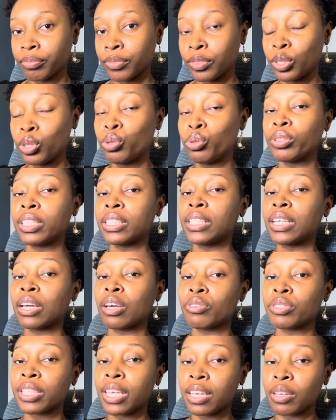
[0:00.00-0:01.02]
Do you think they're
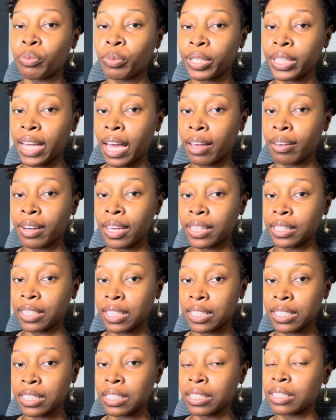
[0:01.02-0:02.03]
going to say it went down like
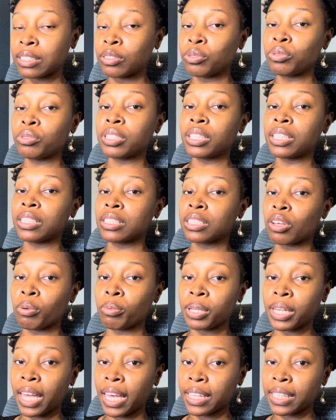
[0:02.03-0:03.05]
this? Do you think it's going to
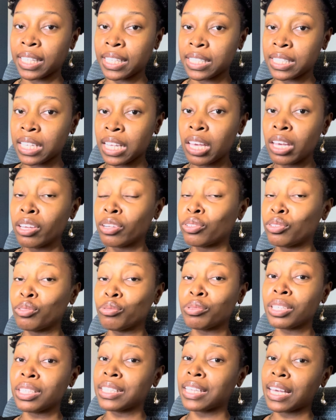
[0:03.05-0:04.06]
be like this? Do
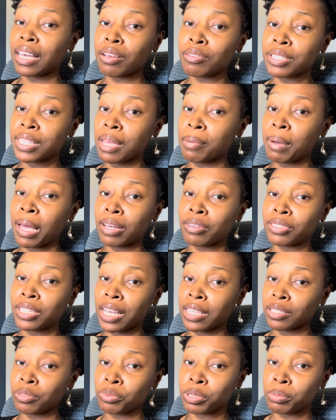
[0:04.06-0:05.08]
you think they're going to say Michael
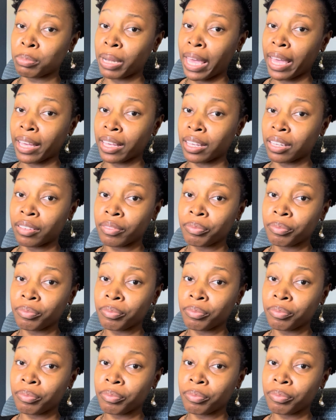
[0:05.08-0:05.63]
Jackson was black?